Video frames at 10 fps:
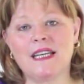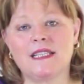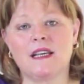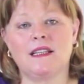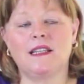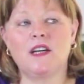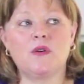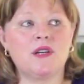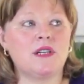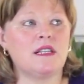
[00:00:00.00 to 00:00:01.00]
is
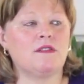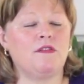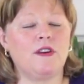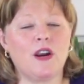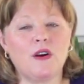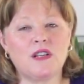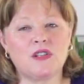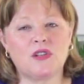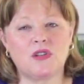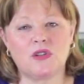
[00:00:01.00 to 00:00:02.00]
licorice is very
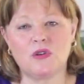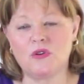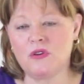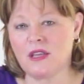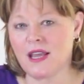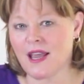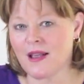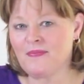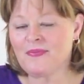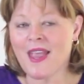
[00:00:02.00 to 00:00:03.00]

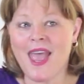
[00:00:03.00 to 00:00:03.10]
soothing